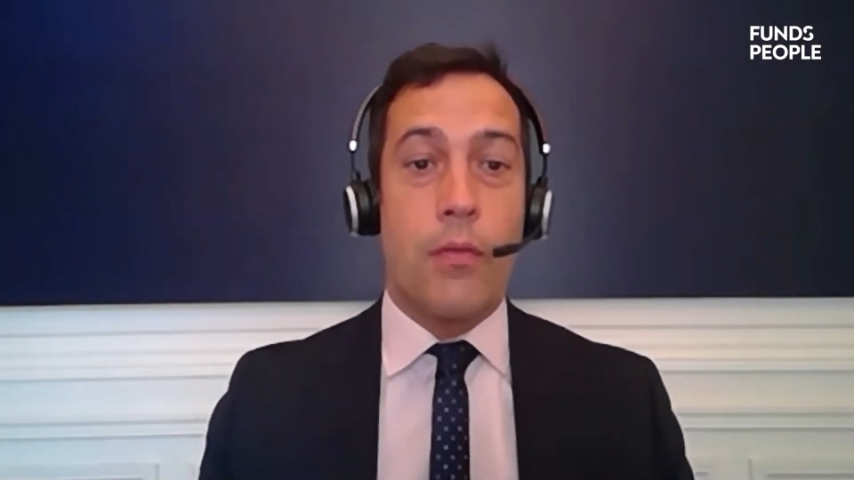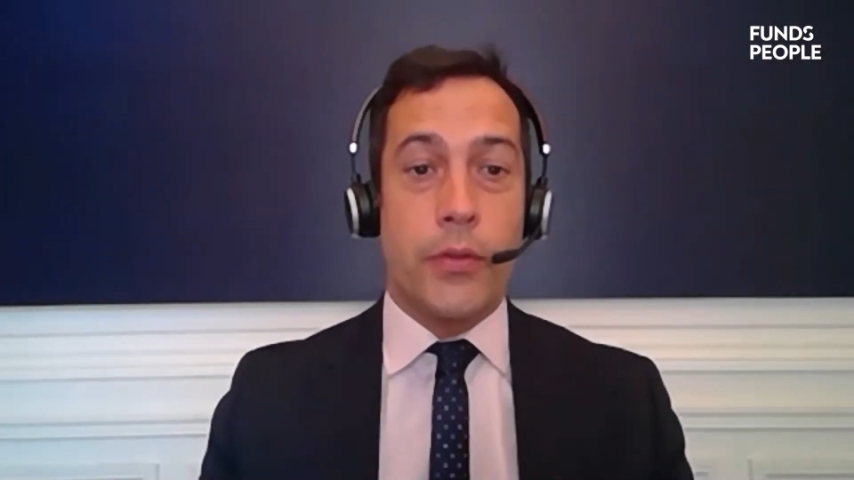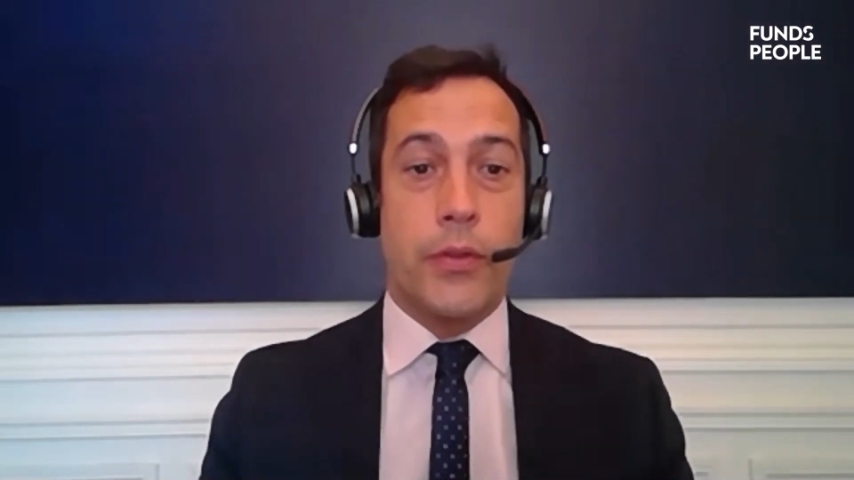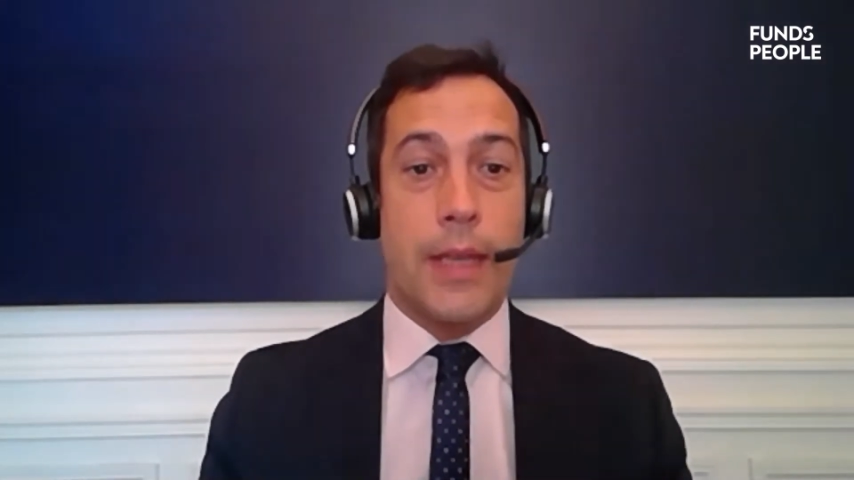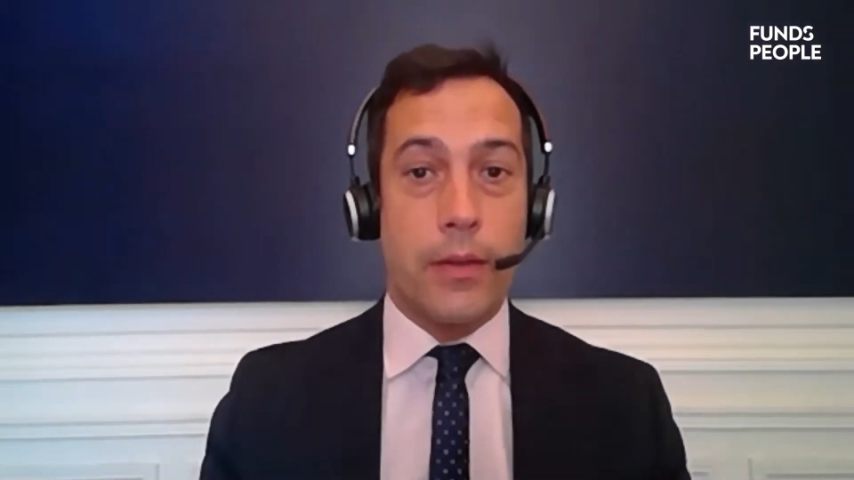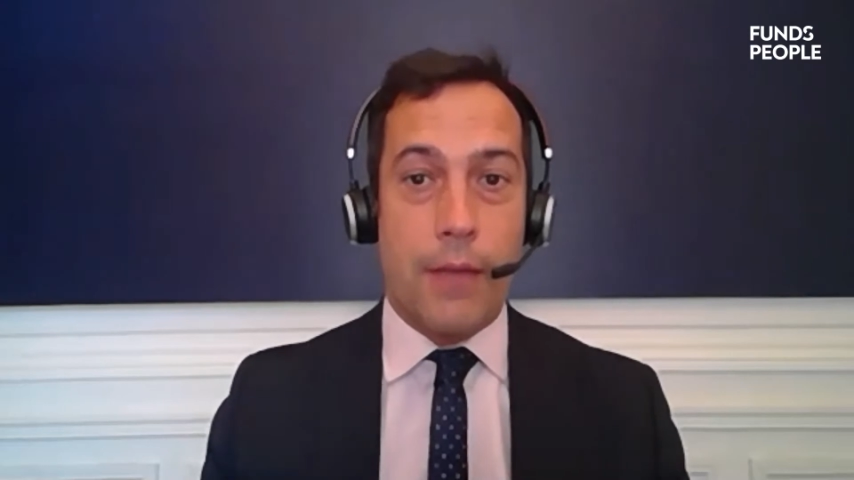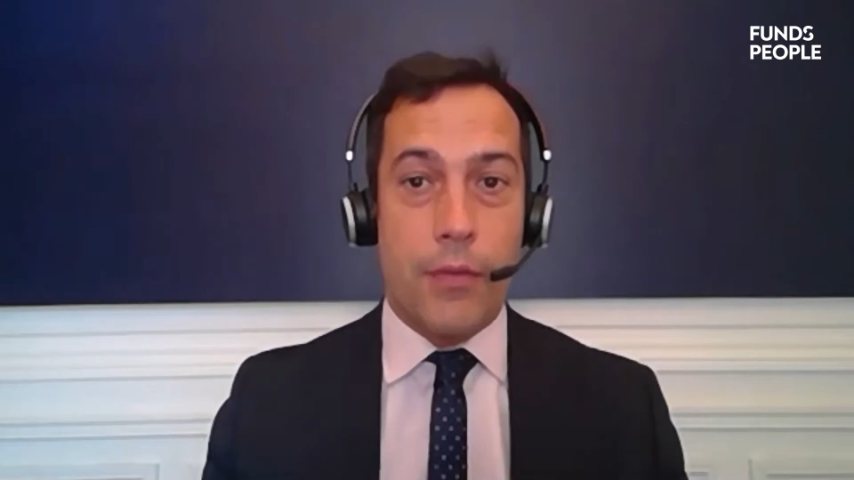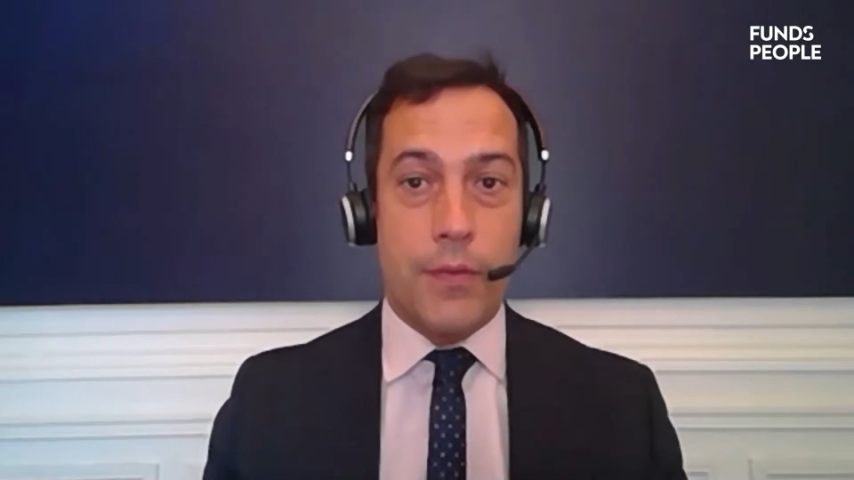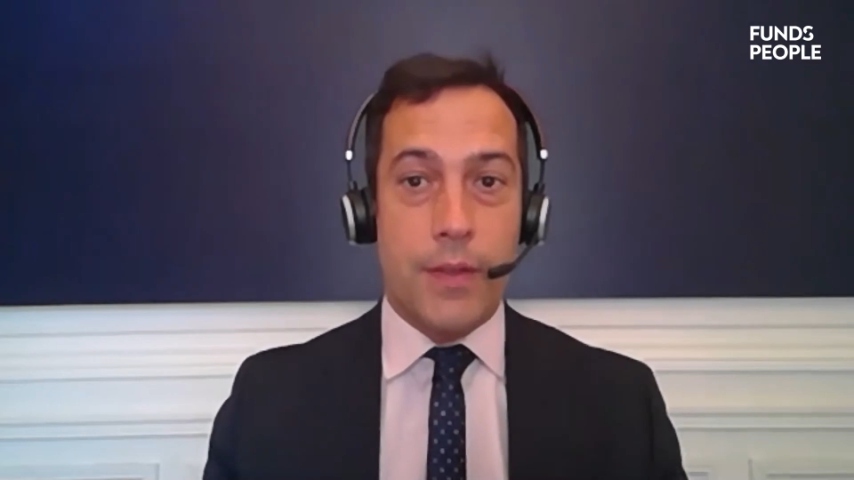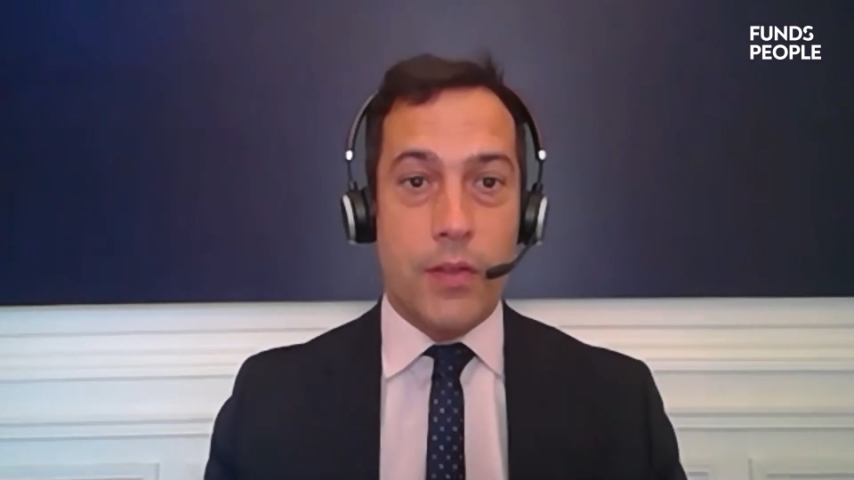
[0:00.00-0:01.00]
over the second
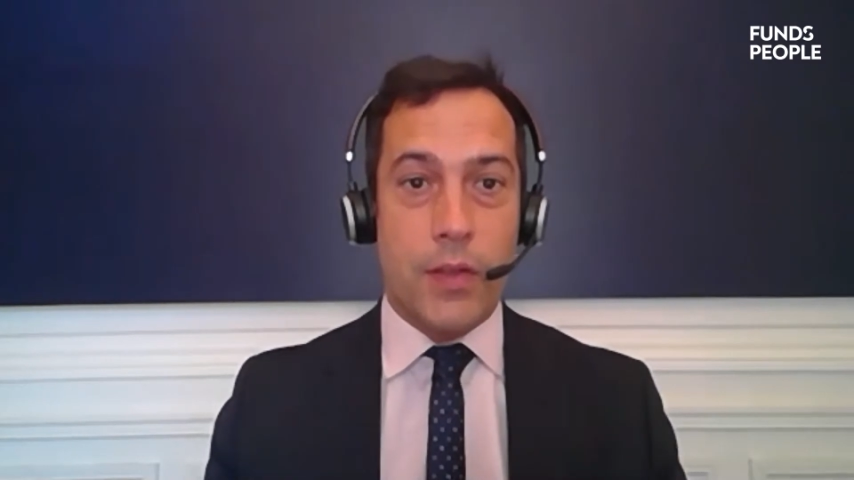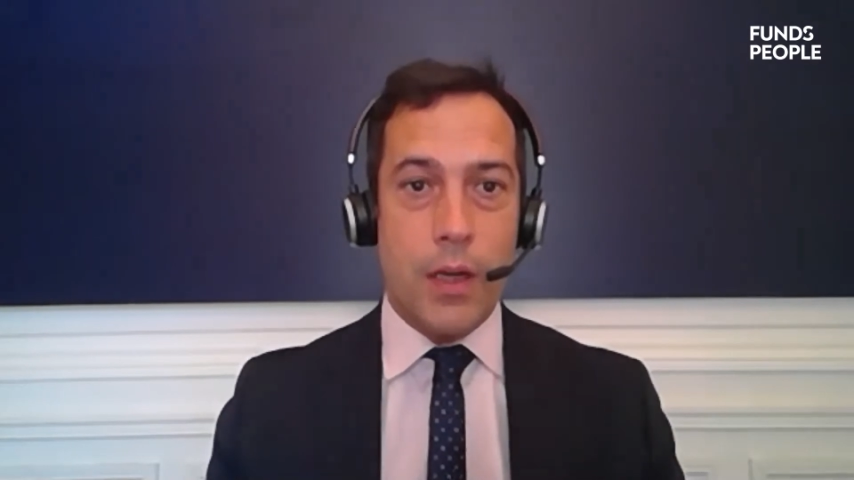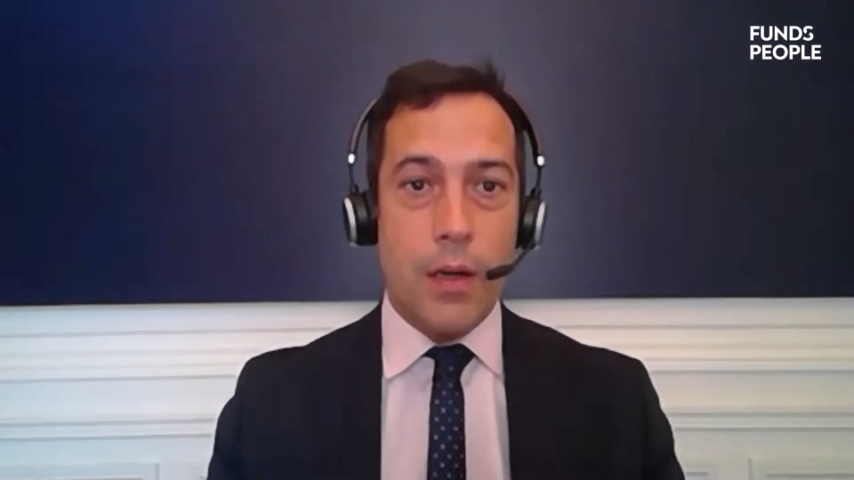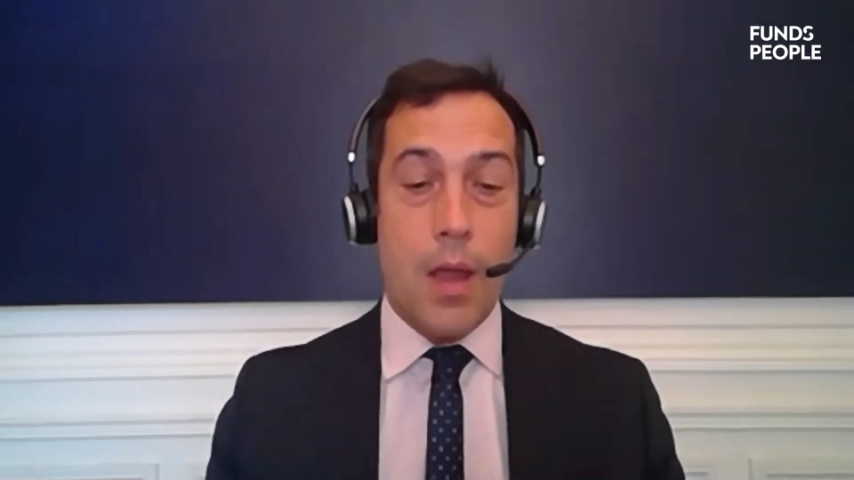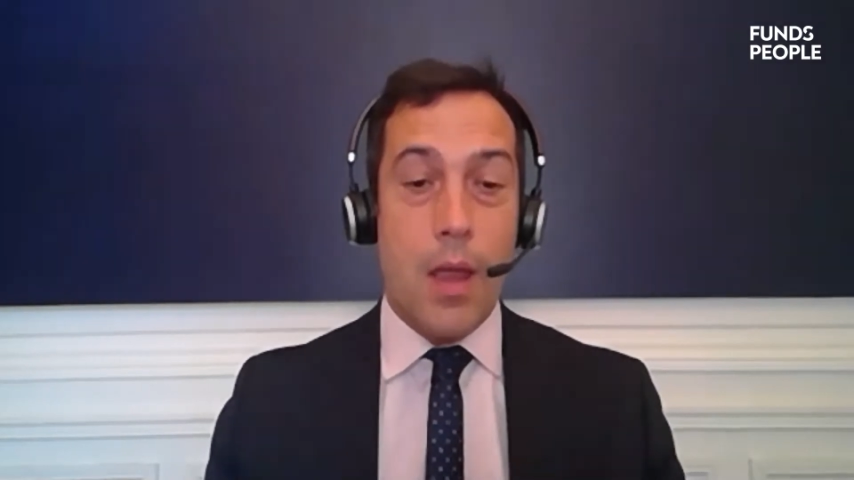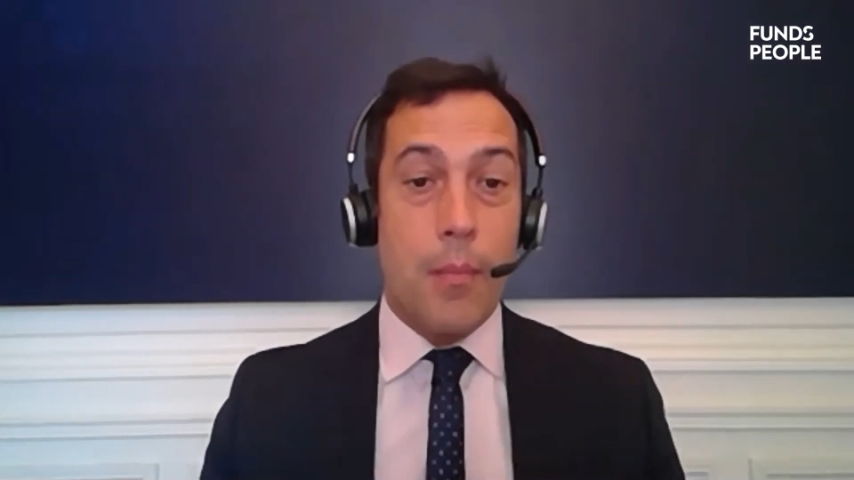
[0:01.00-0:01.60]
half of this year,